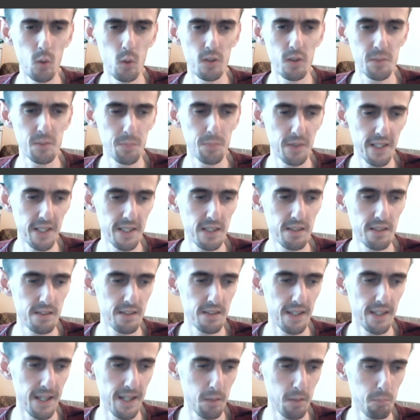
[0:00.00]

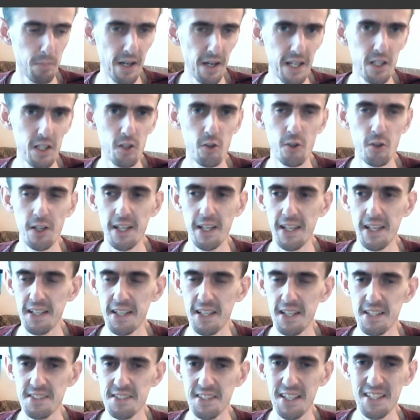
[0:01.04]
split a binary, it
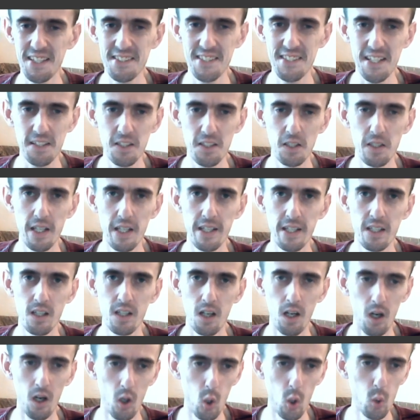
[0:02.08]
is exactly like
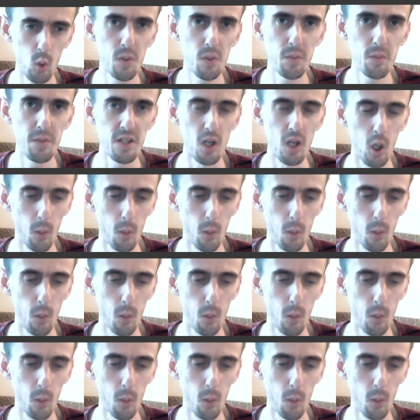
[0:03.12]
a OBB